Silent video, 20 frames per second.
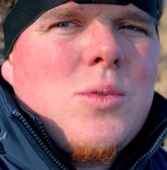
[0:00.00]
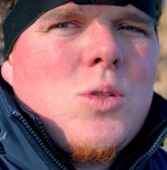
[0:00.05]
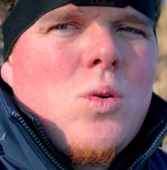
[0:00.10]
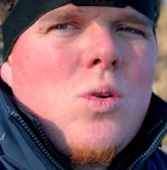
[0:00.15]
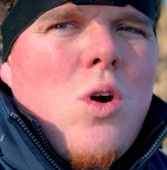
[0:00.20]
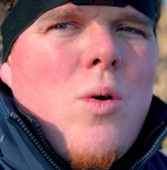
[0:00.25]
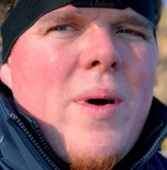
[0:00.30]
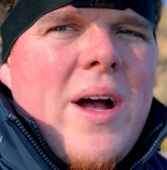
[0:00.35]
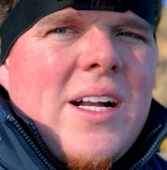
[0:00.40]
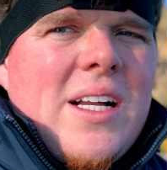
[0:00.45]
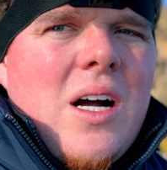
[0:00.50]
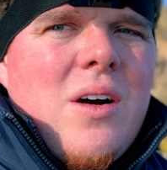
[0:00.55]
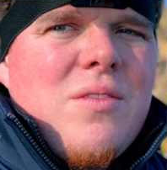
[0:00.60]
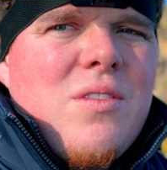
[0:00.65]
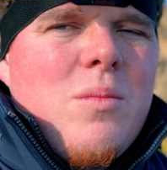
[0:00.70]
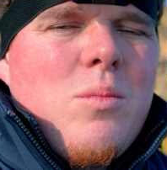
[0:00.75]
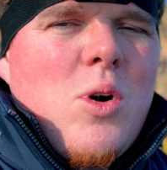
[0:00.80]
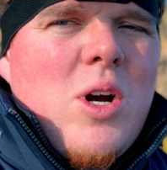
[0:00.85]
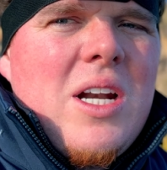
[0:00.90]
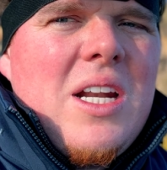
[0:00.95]
So we'll go back out
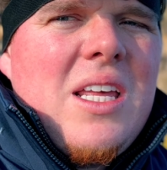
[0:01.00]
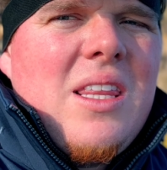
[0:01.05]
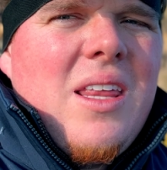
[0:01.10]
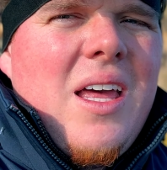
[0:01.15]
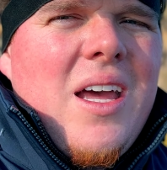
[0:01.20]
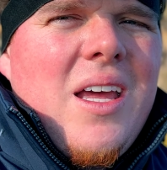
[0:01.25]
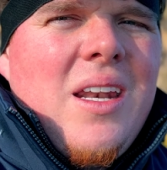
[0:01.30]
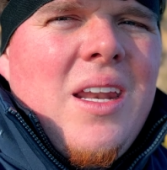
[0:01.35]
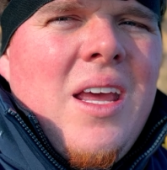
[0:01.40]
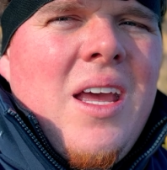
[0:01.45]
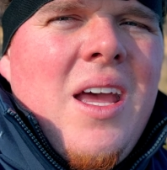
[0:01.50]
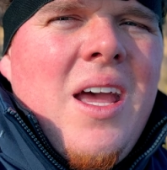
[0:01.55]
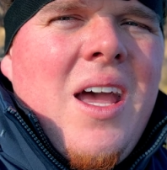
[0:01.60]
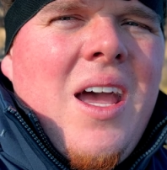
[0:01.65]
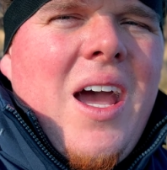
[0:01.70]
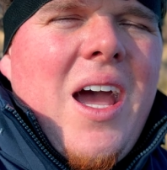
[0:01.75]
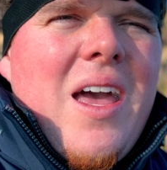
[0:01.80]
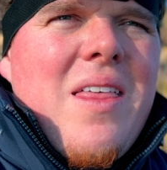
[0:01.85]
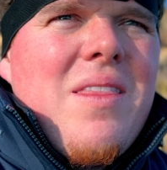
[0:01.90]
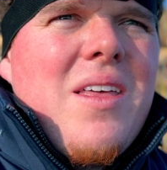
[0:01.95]
for Brittany then,
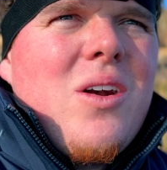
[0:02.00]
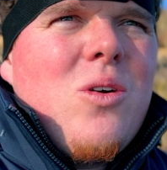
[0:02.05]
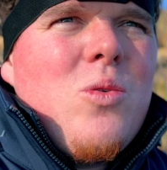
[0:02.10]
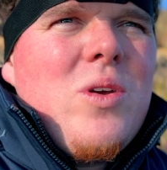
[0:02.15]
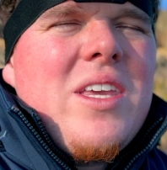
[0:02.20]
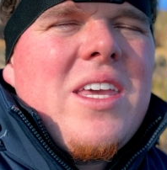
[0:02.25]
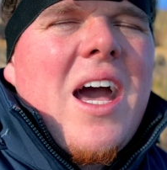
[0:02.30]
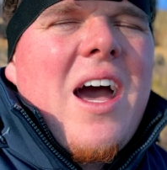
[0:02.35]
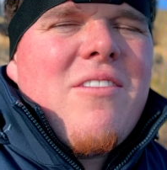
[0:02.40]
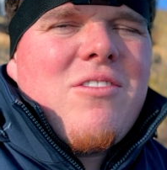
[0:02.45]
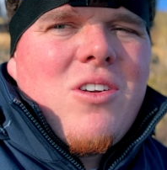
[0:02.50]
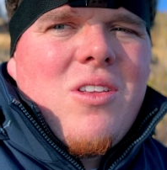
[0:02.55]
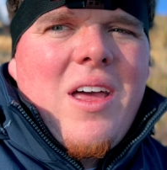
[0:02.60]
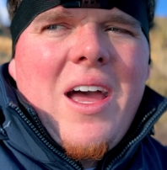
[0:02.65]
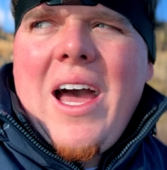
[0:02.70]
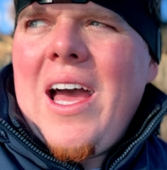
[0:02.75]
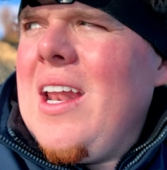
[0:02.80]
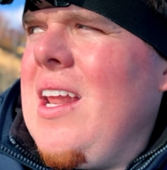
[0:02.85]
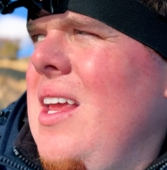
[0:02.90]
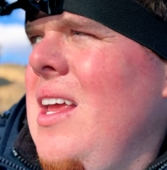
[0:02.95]
and then a week after
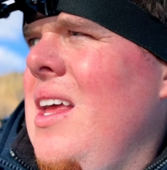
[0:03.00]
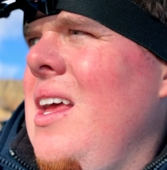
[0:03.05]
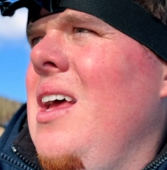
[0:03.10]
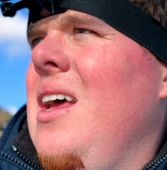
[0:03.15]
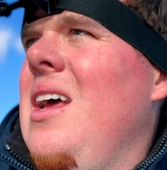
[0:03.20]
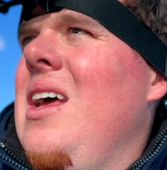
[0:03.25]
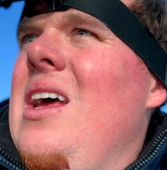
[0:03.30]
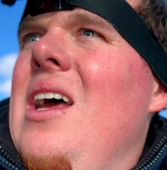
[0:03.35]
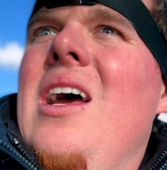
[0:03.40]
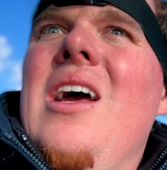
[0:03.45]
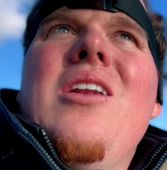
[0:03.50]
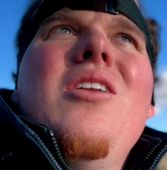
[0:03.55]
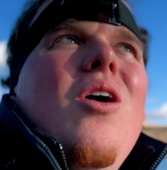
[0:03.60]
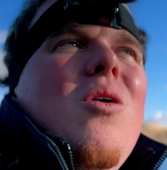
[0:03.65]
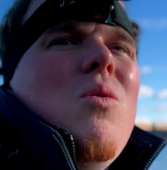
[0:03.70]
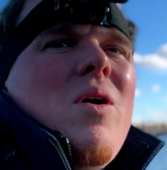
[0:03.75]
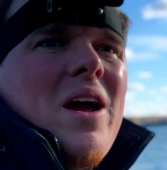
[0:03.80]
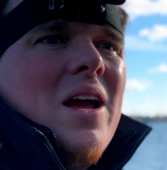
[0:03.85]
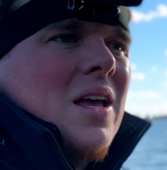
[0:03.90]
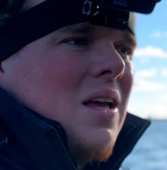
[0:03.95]
that. No
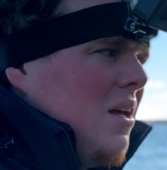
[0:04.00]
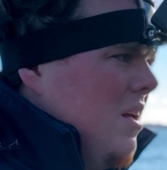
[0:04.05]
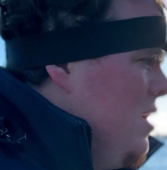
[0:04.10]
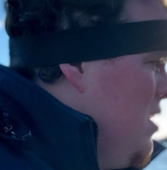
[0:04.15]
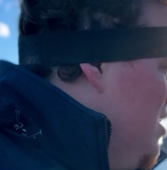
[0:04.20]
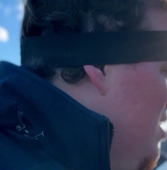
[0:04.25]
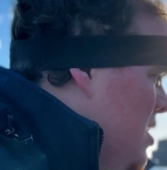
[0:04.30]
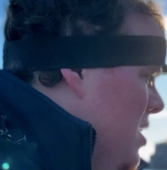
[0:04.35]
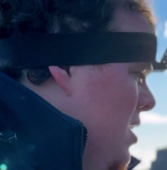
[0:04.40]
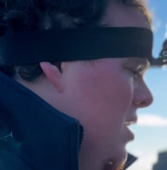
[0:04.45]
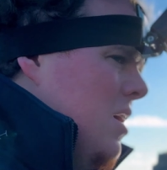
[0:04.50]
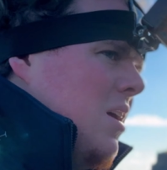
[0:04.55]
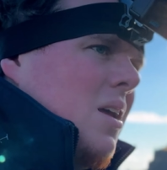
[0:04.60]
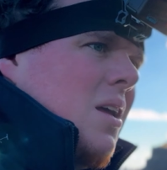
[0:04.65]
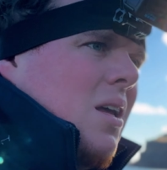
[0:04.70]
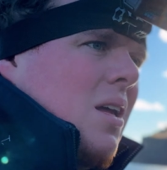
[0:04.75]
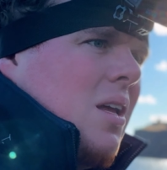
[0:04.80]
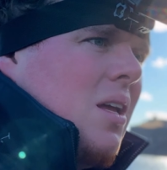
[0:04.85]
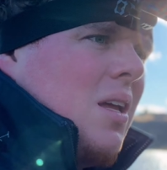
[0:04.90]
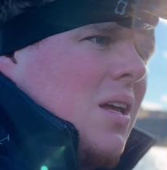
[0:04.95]
way.
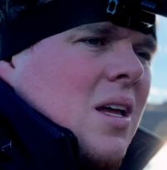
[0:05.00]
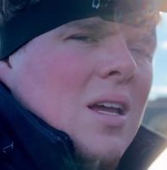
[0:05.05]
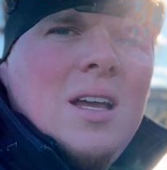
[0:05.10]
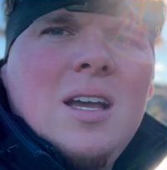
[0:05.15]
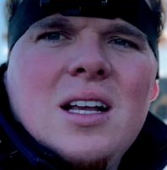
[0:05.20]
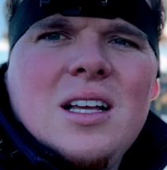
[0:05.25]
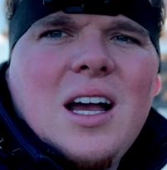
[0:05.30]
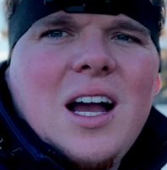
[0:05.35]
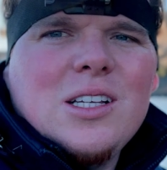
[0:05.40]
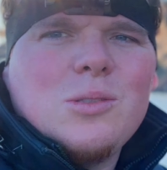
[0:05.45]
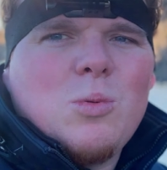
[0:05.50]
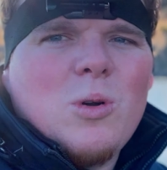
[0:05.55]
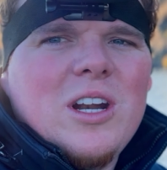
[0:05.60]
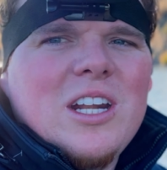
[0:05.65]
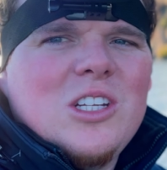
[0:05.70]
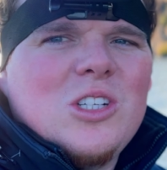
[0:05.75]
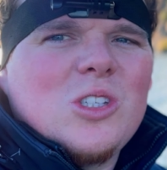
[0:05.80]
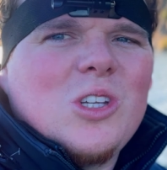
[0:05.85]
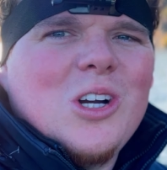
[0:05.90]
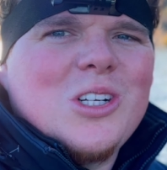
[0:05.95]
Guys,
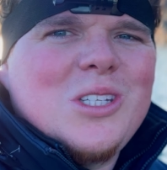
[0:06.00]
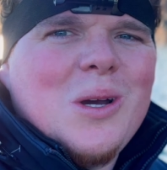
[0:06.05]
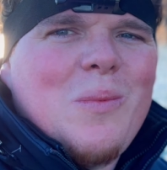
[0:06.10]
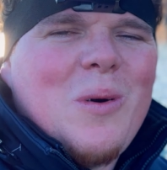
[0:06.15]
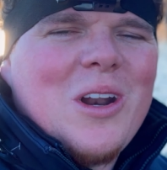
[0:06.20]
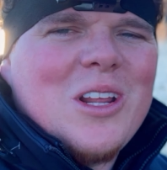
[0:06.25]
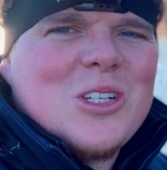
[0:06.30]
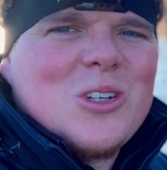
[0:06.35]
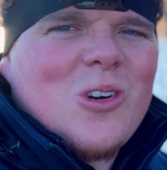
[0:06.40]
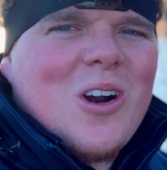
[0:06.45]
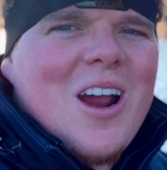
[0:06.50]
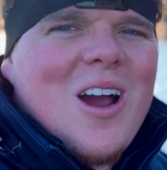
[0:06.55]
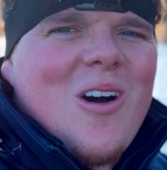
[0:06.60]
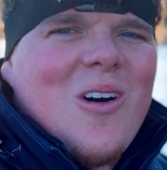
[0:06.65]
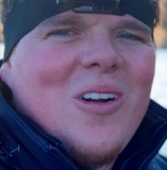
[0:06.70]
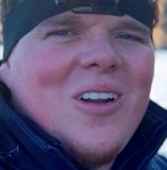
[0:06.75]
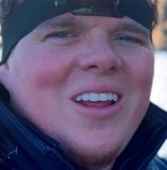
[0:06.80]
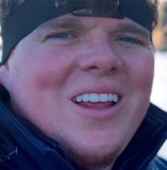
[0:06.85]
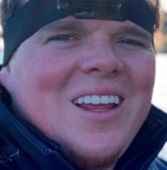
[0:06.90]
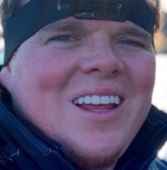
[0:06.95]
Brittany just hooked up on a
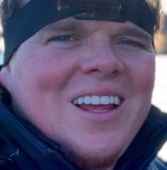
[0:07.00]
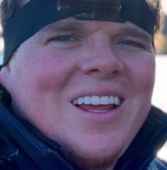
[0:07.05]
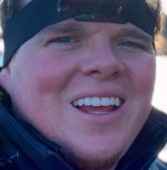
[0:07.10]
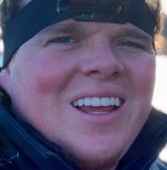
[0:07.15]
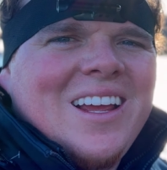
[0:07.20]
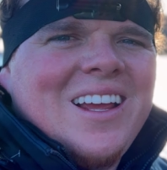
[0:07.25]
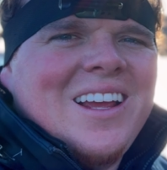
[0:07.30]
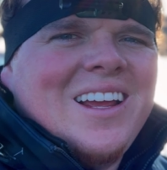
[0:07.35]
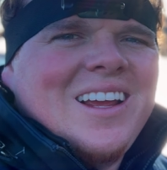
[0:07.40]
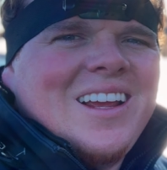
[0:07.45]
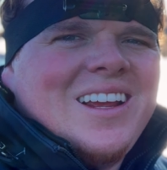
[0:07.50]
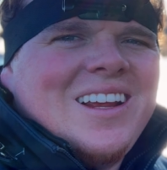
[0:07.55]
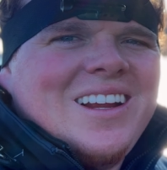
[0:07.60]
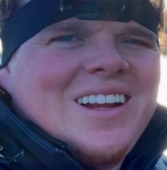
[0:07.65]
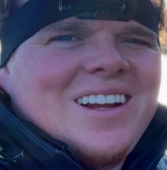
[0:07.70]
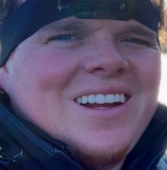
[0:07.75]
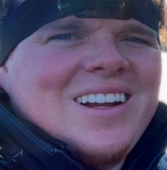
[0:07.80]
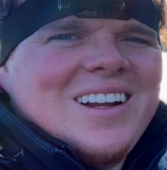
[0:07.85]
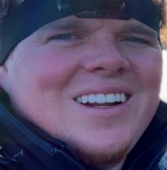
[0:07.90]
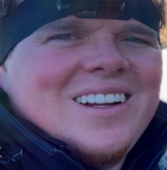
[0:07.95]
trout. It was
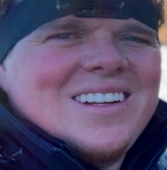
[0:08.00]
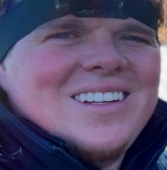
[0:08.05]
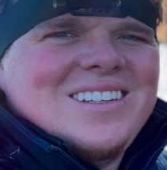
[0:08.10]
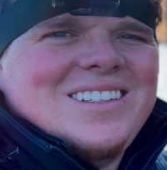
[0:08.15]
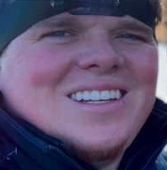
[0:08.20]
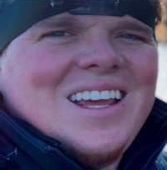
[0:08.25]
huge.